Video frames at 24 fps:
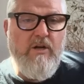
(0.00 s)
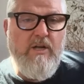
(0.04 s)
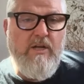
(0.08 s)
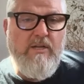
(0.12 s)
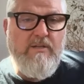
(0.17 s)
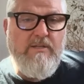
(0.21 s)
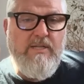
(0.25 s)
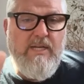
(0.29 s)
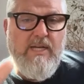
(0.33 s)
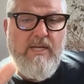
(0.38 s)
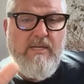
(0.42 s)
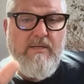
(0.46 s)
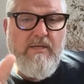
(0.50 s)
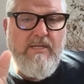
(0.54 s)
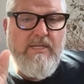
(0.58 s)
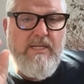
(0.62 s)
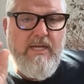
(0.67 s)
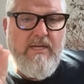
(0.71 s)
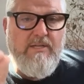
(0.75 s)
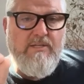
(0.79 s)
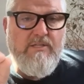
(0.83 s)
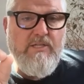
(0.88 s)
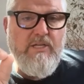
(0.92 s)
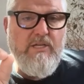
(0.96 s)
and date,
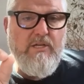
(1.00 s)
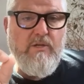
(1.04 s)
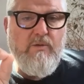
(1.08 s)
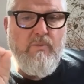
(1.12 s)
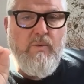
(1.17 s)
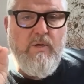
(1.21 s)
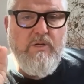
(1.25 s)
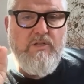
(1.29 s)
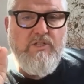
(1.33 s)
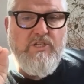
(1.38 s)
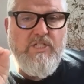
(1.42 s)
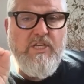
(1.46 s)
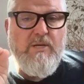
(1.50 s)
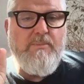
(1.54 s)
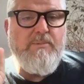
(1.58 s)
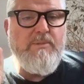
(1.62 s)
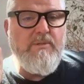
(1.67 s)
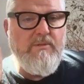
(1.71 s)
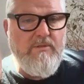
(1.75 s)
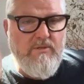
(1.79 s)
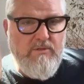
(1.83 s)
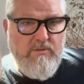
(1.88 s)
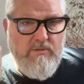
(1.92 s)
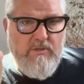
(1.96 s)
yes, good. What shipped?
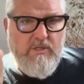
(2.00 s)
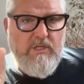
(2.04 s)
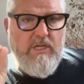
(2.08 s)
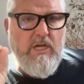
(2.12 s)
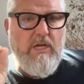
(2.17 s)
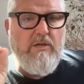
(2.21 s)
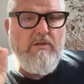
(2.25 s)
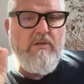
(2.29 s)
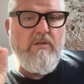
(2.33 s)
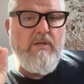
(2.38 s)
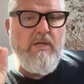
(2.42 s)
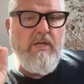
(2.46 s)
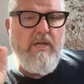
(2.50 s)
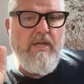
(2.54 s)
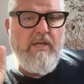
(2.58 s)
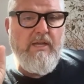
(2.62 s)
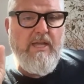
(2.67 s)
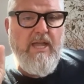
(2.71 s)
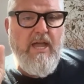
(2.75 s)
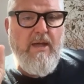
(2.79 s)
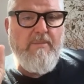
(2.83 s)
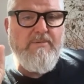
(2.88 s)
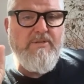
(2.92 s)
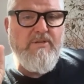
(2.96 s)
It
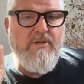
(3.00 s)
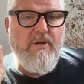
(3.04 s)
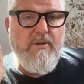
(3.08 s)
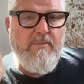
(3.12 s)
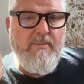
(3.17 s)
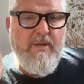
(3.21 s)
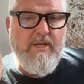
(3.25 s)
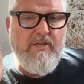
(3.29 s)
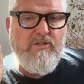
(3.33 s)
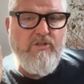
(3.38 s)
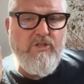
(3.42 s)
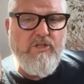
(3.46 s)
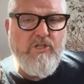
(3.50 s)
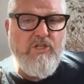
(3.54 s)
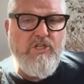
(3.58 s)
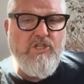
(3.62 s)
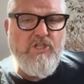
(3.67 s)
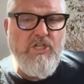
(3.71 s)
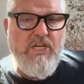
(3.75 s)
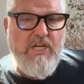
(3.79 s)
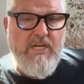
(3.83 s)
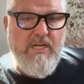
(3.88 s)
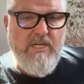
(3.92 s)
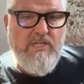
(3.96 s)
captured it. Metrics
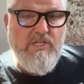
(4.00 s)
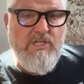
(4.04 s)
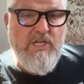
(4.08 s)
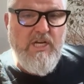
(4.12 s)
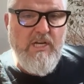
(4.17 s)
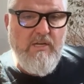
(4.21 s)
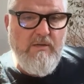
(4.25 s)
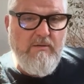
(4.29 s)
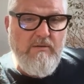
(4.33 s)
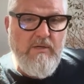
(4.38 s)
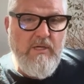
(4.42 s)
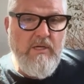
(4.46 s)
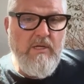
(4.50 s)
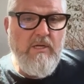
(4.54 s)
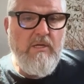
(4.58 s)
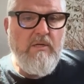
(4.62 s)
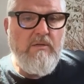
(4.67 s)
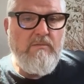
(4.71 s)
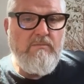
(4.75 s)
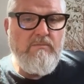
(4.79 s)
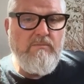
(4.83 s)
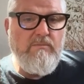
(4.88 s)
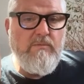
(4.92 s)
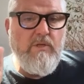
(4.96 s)
change. It
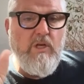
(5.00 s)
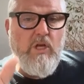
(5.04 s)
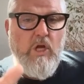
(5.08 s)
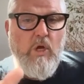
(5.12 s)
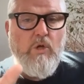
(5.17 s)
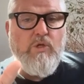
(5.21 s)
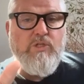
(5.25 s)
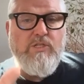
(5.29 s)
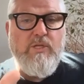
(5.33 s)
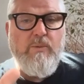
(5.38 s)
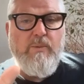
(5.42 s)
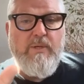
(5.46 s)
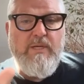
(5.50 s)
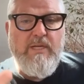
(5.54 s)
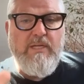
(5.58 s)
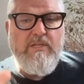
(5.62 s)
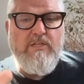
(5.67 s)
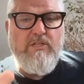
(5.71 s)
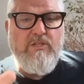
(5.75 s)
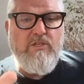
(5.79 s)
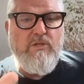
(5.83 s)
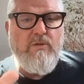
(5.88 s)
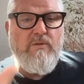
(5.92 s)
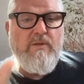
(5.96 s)
knows that we need
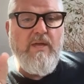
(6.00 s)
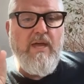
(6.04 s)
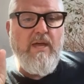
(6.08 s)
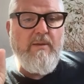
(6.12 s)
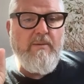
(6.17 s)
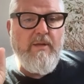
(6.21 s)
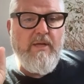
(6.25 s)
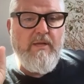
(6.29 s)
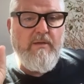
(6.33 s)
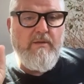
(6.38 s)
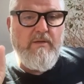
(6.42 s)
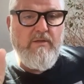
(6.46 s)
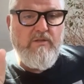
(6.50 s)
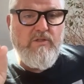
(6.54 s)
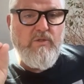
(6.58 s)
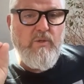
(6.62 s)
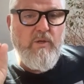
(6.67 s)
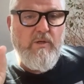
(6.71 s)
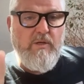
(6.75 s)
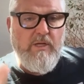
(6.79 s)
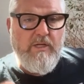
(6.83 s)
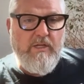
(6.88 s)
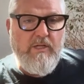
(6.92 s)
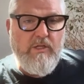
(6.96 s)
to do that. So
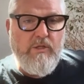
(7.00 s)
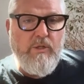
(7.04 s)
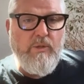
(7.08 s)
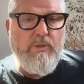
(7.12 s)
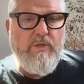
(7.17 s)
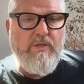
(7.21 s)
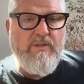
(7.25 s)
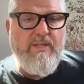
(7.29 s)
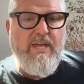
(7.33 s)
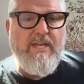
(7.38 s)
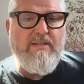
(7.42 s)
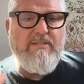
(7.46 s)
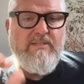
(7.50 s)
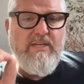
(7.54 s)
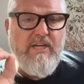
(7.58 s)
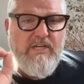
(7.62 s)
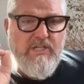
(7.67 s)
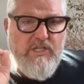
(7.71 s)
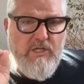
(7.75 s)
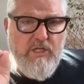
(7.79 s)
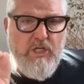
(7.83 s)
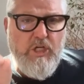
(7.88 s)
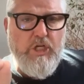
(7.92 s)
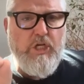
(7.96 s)
it included that
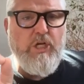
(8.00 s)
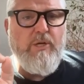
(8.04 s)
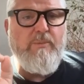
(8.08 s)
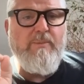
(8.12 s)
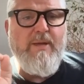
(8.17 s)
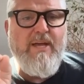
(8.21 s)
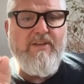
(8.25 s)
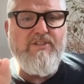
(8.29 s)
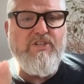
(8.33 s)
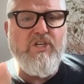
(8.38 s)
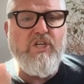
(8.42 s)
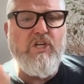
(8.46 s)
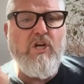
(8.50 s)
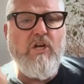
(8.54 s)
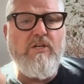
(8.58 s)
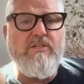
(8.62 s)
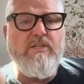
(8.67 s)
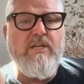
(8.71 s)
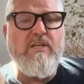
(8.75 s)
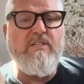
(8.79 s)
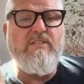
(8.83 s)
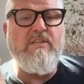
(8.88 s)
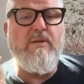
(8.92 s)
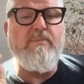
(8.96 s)
section. Good. Master
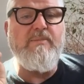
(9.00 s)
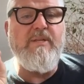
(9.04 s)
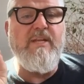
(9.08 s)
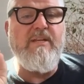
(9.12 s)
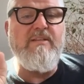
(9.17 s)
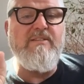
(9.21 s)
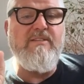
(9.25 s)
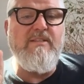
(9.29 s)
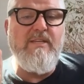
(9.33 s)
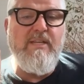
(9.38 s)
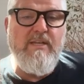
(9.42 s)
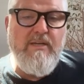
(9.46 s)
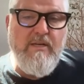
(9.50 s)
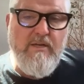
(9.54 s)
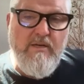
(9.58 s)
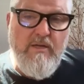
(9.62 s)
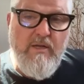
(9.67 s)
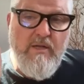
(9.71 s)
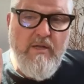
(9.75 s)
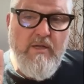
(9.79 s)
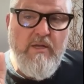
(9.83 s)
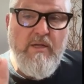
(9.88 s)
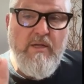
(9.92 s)
context updates needed.